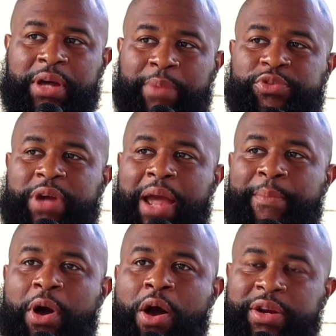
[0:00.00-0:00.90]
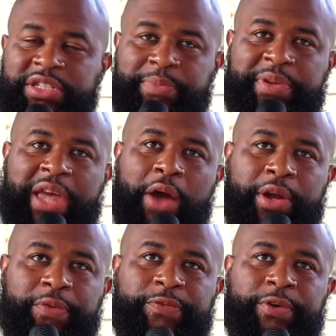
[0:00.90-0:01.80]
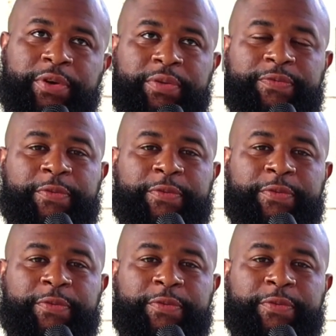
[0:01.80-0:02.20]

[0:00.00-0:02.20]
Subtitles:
I'm trying my hardest to be out here for